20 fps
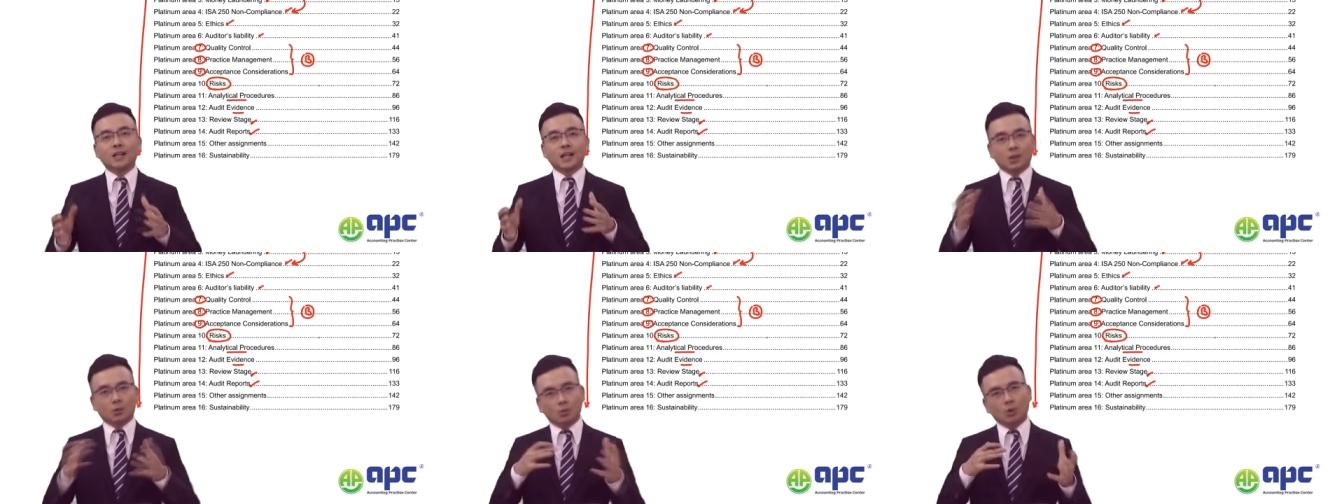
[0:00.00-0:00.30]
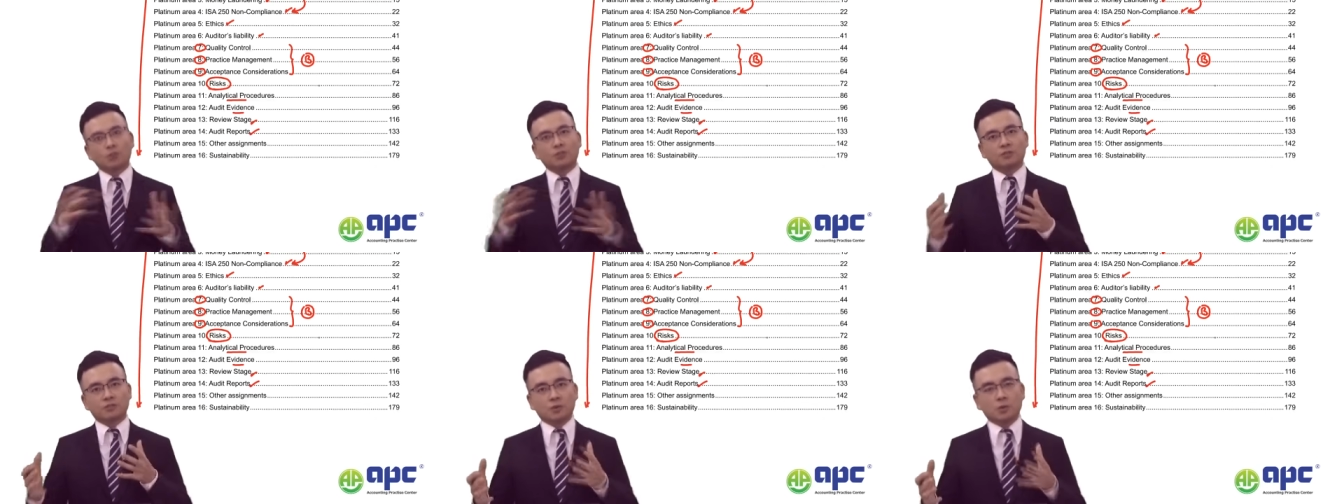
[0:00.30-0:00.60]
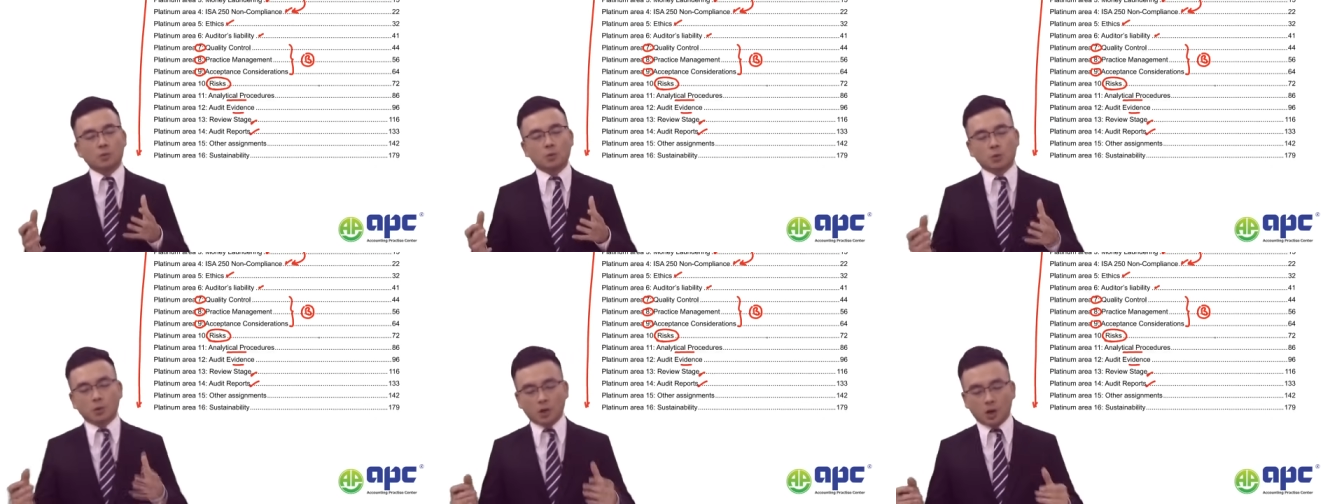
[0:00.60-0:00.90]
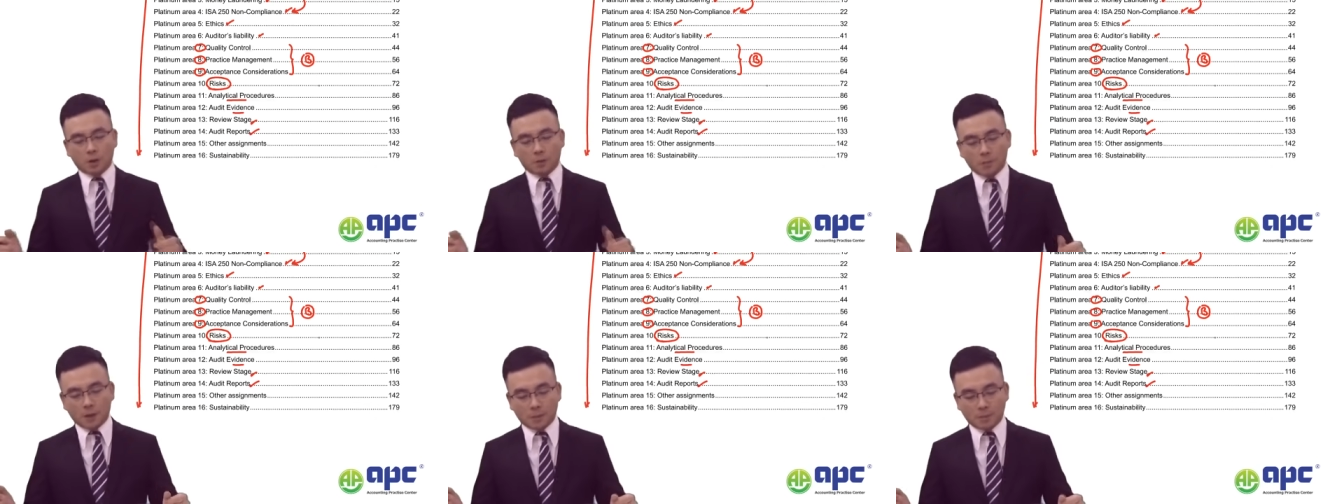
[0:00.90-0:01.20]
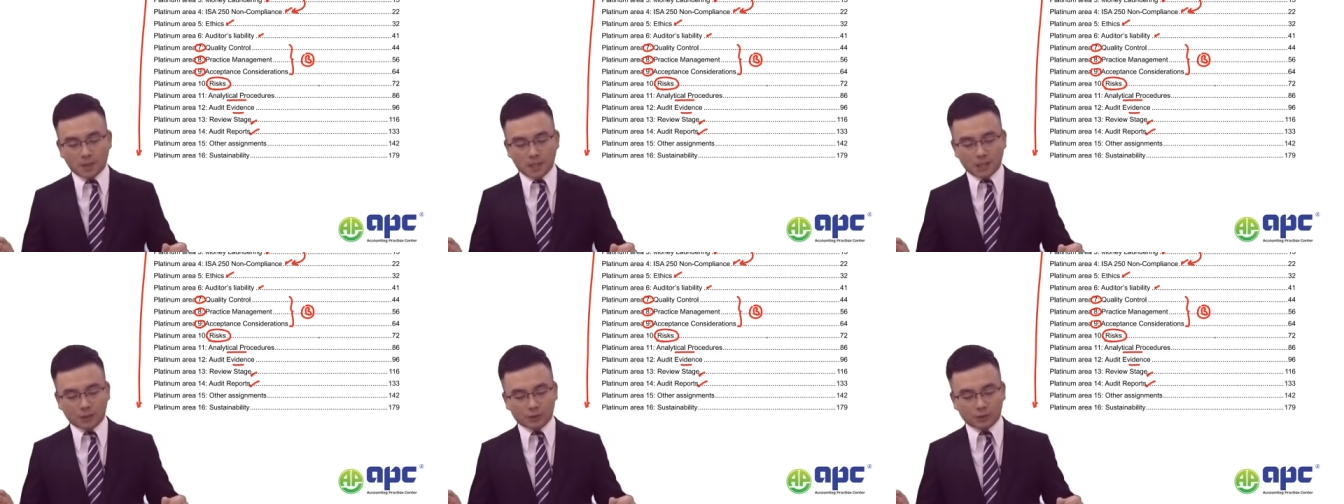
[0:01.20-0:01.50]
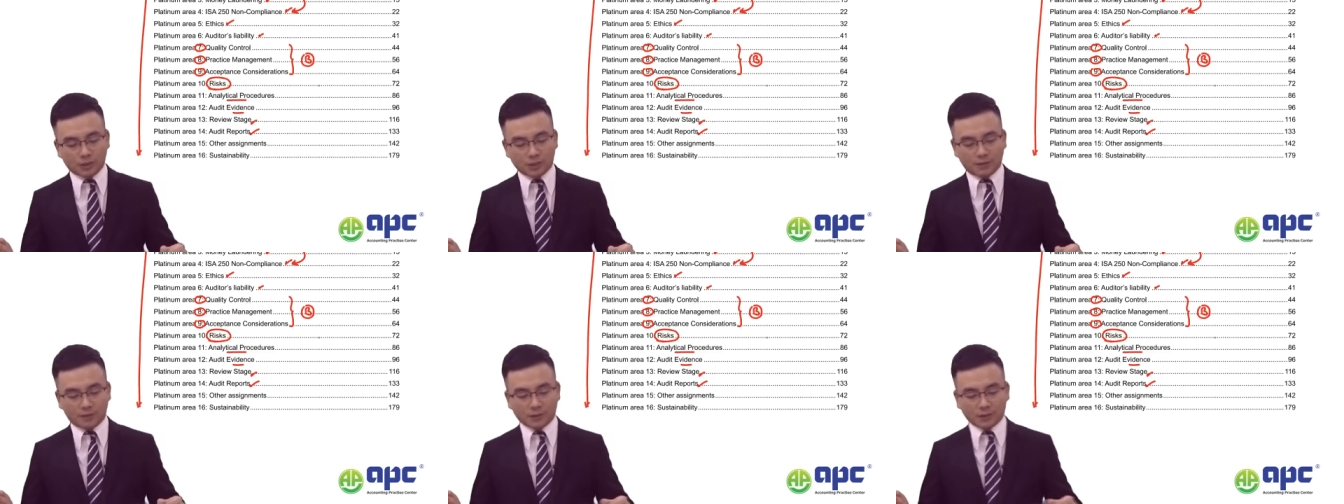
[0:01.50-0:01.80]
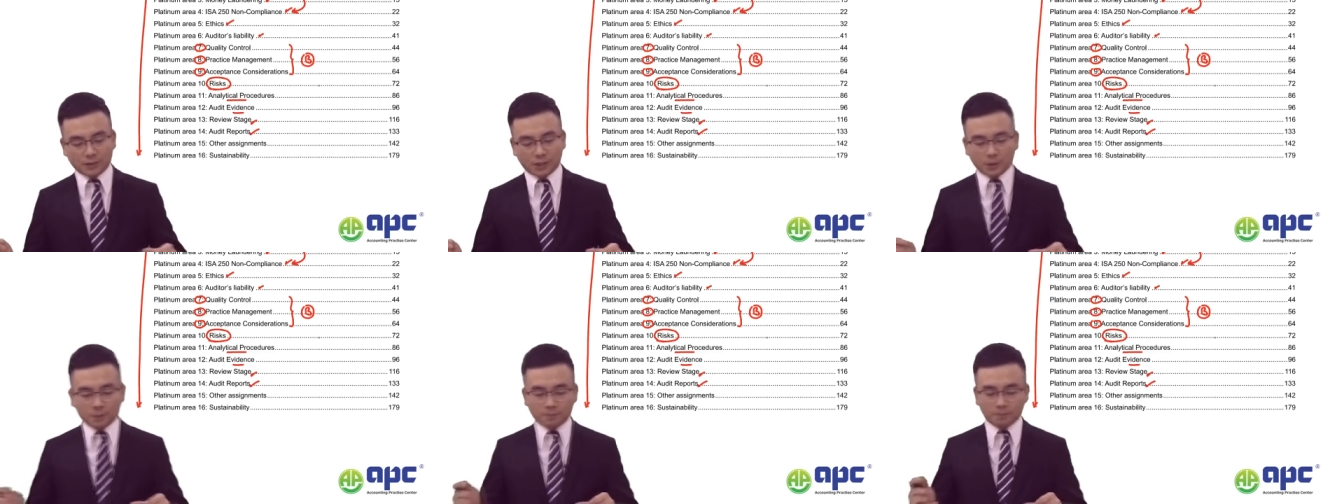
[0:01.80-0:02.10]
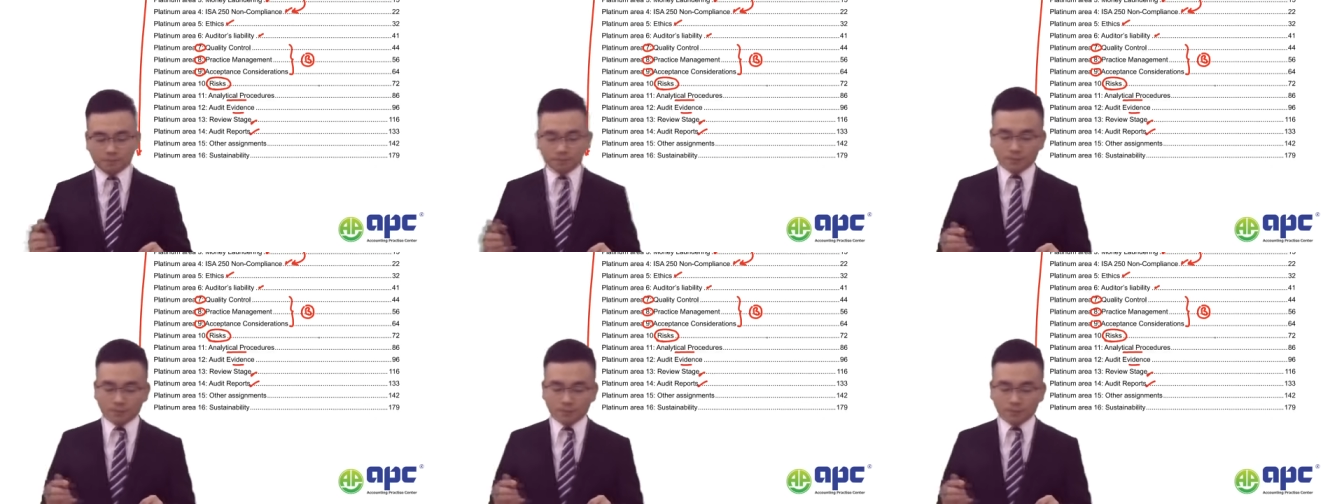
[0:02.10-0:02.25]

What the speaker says: and one of them will come up each and every time.